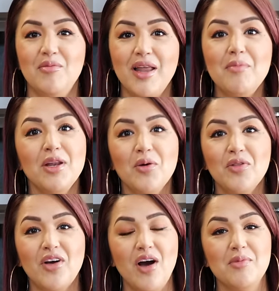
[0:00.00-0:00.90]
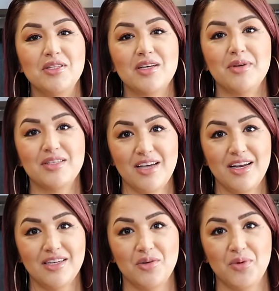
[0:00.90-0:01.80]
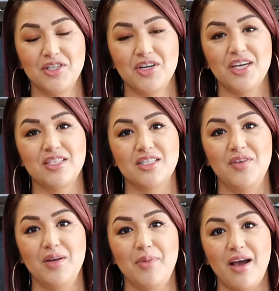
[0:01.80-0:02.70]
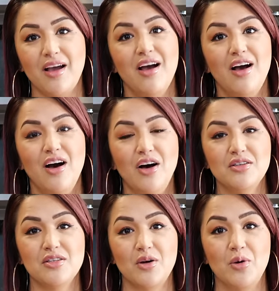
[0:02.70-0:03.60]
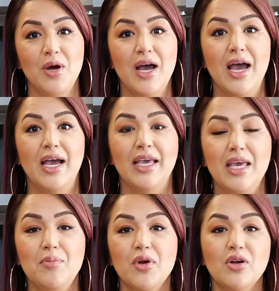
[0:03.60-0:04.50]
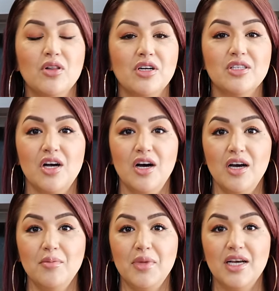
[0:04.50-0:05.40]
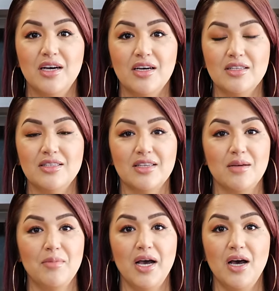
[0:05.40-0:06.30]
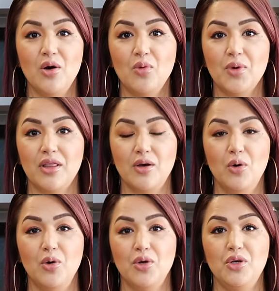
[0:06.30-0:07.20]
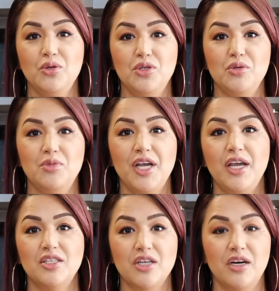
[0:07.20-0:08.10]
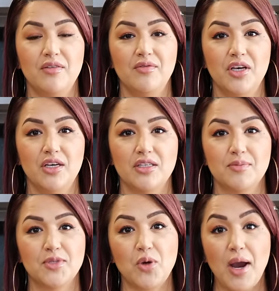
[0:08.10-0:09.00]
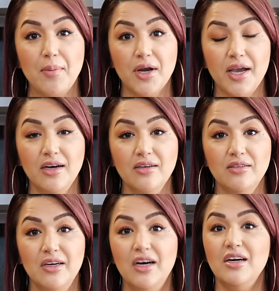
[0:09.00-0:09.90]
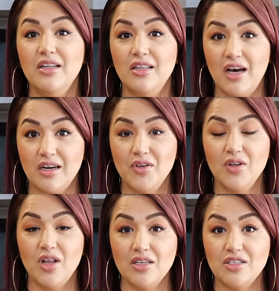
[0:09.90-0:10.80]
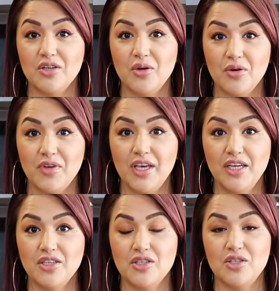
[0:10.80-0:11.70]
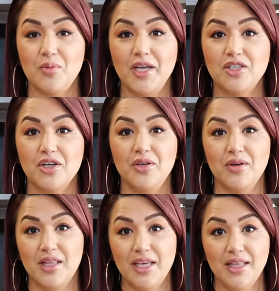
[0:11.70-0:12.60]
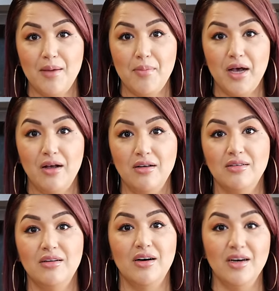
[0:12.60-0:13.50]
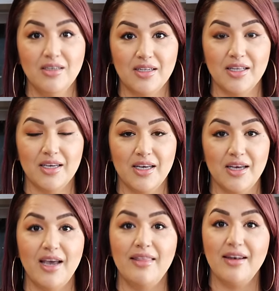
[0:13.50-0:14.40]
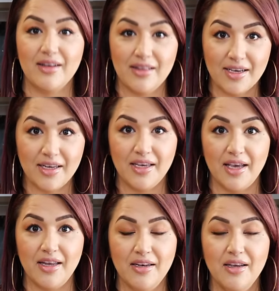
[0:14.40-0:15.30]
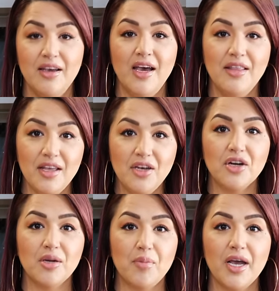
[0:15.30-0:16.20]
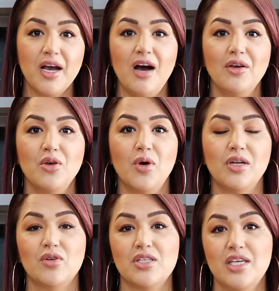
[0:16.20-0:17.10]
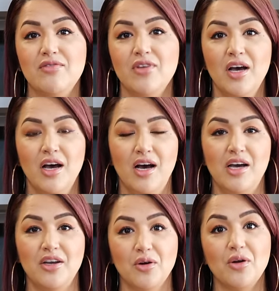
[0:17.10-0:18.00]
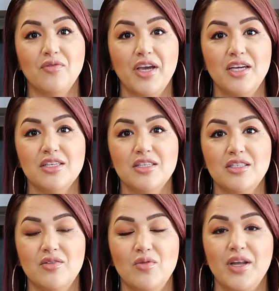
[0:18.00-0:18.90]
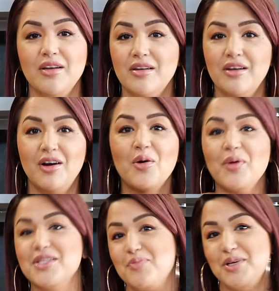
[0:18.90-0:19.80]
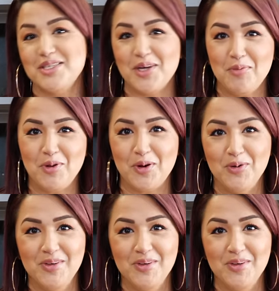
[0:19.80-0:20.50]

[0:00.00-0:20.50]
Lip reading: Let me know in the comments. I'm excited to read your guys' feedback. Also, keep your alerts on because somehow with the whole YouTube change of the subscriber count, a lot of you lost your notifications. So make sure you click that bell, unclick it, and then click it again. And then you're gonna pick how you wanna receive your notifications of when our recipes come through.